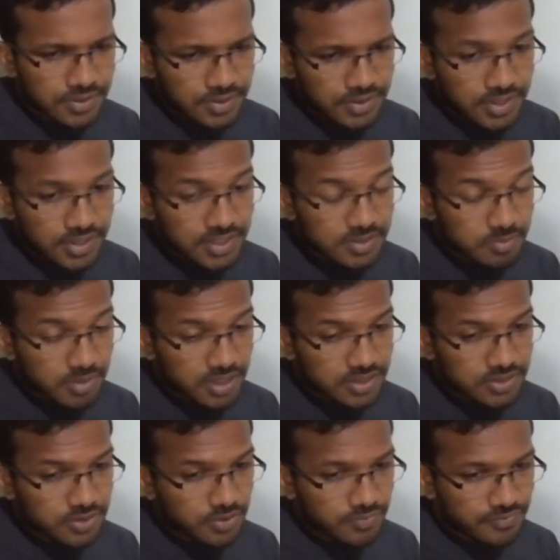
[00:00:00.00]
there's a
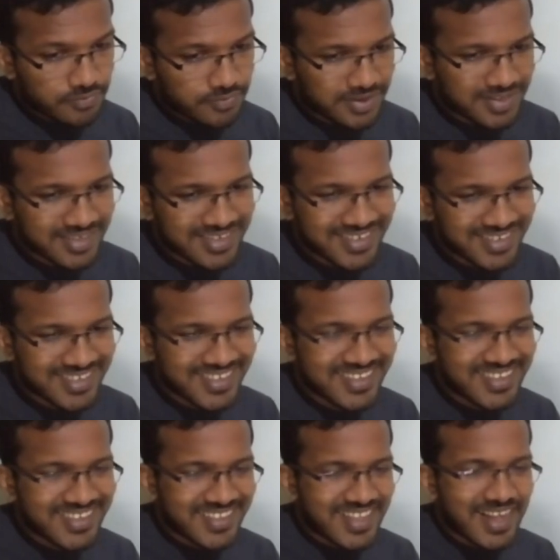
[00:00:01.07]
bunch of,
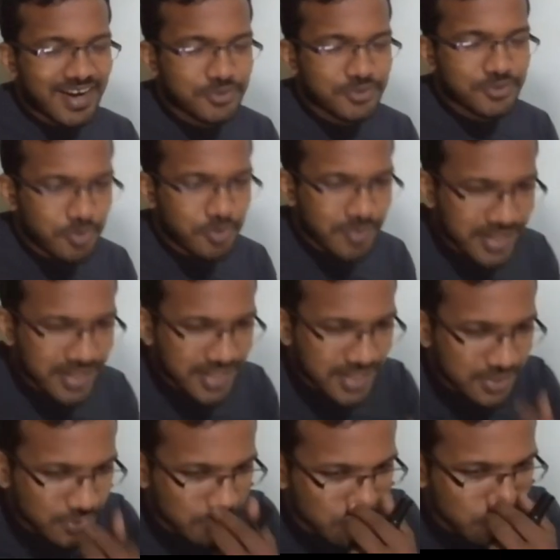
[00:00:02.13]
there are so many things
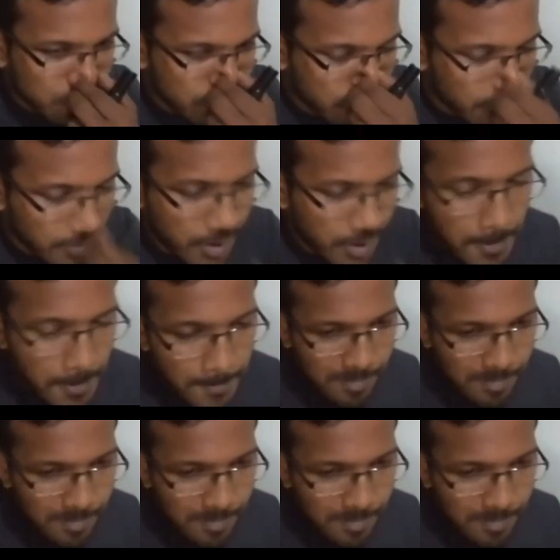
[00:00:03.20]
to choose from. Huh?